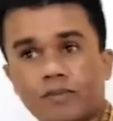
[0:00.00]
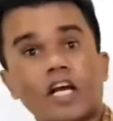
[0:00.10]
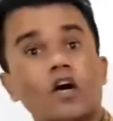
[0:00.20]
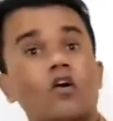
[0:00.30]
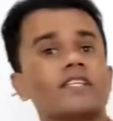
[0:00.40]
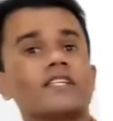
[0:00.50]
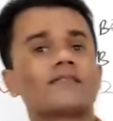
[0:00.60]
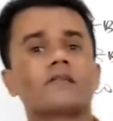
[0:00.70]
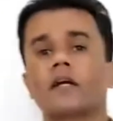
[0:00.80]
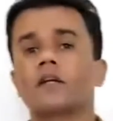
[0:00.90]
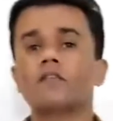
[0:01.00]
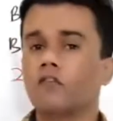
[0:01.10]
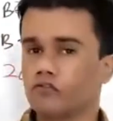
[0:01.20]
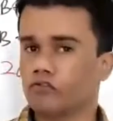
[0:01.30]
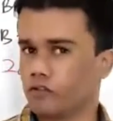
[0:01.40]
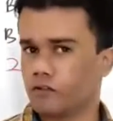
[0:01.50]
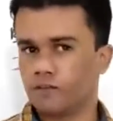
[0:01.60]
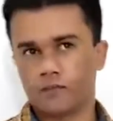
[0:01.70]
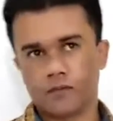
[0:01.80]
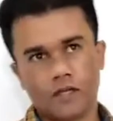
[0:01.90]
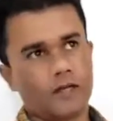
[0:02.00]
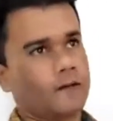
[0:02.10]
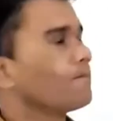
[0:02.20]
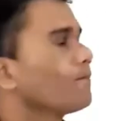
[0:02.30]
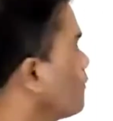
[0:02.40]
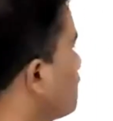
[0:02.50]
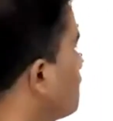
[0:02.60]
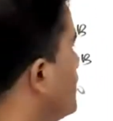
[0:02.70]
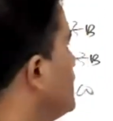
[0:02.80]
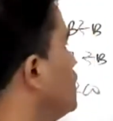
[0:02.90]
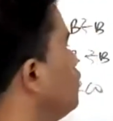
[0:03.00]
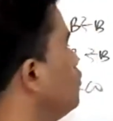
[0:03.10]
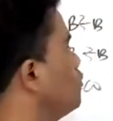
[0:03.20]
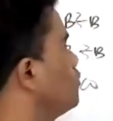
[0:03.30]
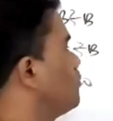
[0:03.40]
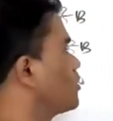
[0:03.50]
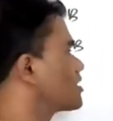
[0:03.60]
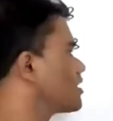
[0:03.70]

these attractive forces. Then new bonds are